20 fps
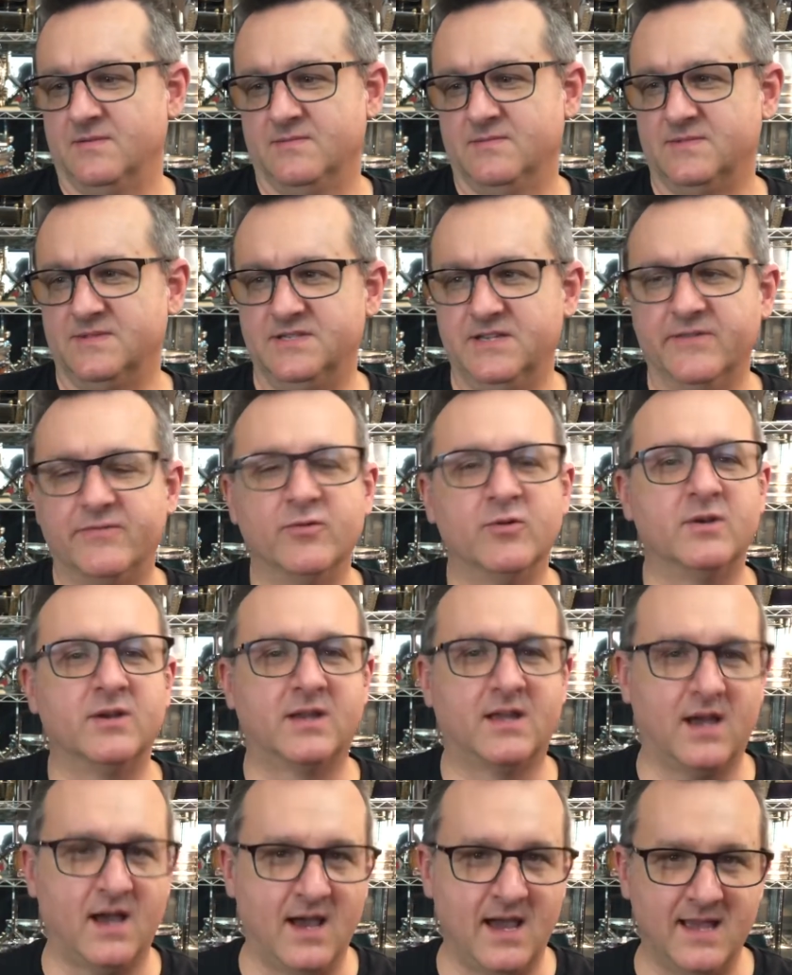different
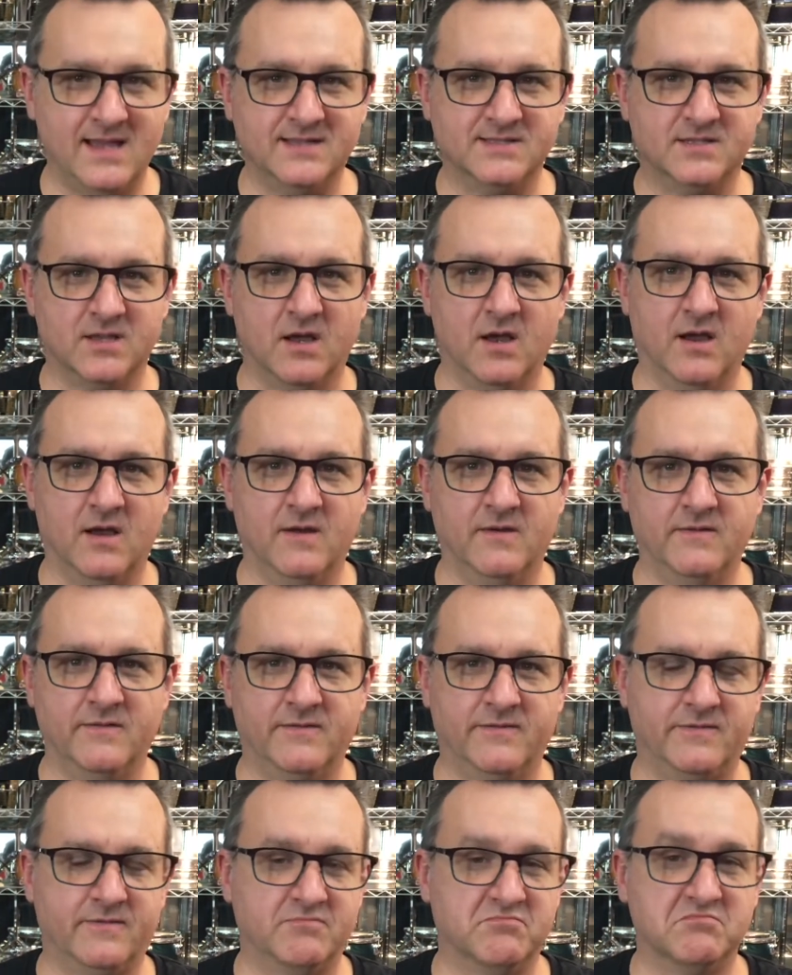kinds
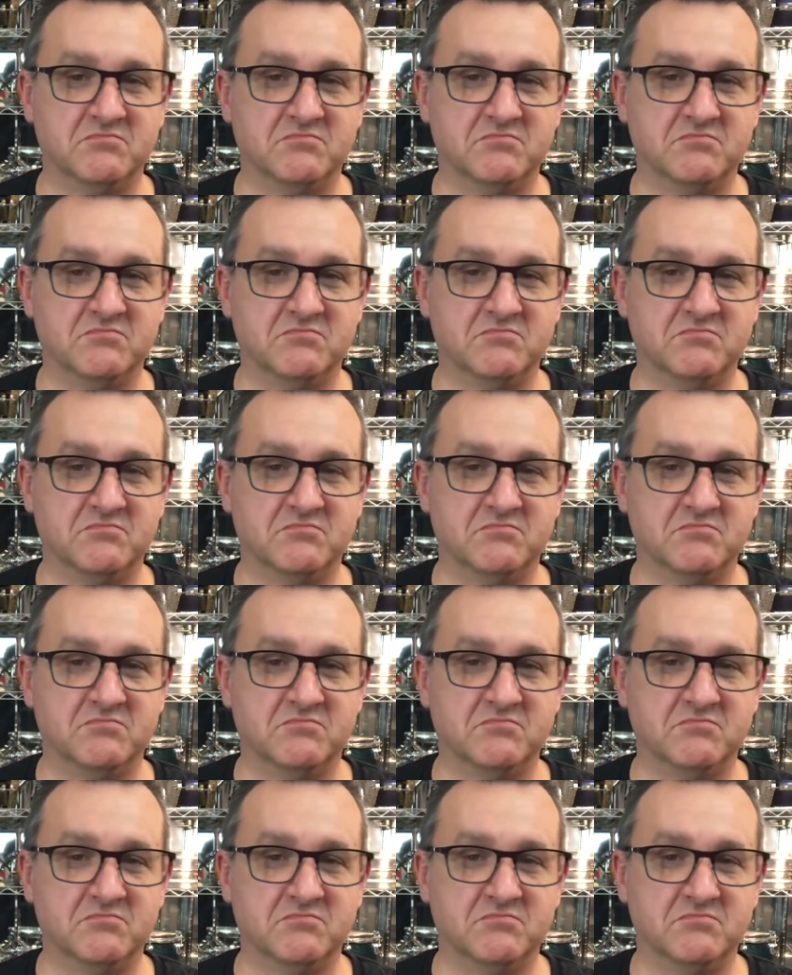of